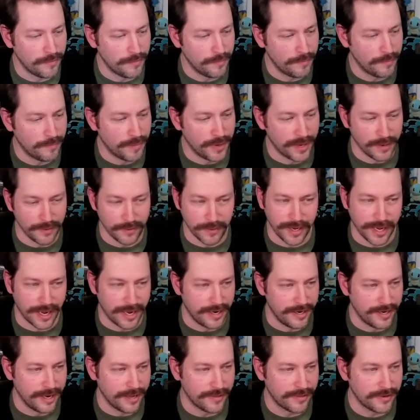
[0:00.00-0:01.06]
But we
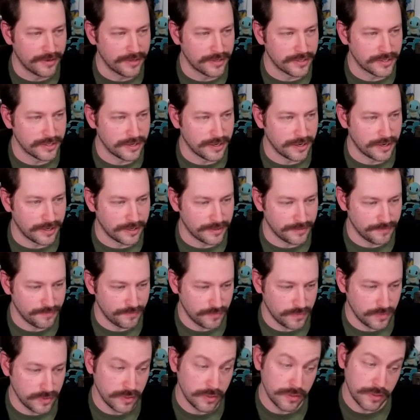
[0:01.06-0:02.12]
got nothing to start.
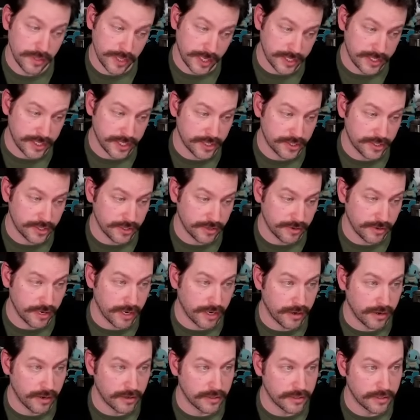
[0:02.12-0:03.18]
That's actually a
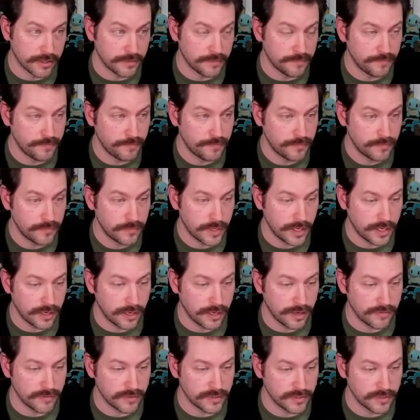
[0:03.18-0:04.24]
great card though. That
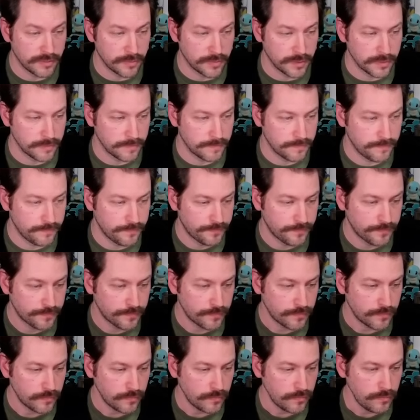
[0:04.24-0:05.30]
could give us something.
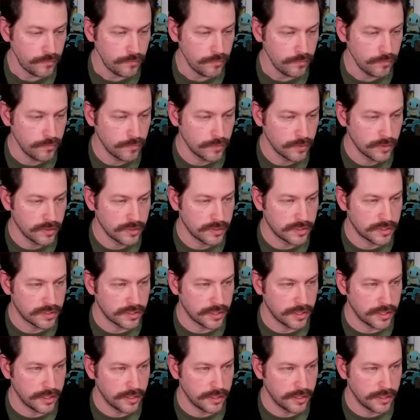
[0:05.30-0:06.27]
Let's see.